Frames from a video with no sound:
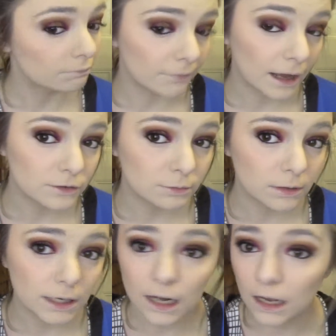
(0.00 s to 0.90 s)
That's
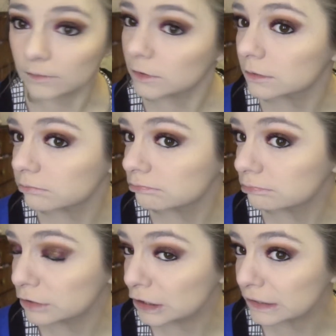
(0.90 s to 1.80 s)
pretty nice.
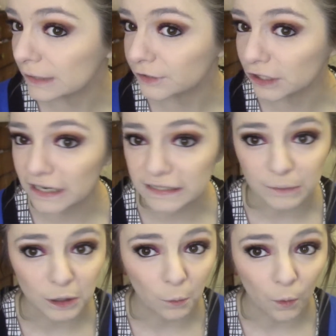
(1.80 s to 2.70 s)
This gives you a nice
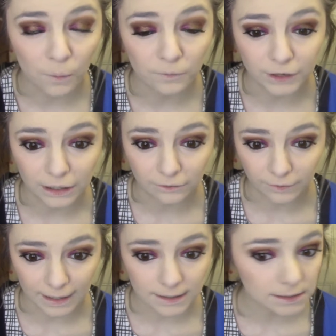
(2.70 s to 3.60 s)
bit of warmth to your
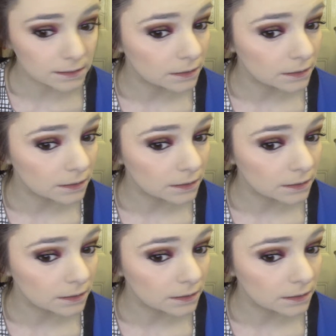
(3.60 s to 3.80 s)
face.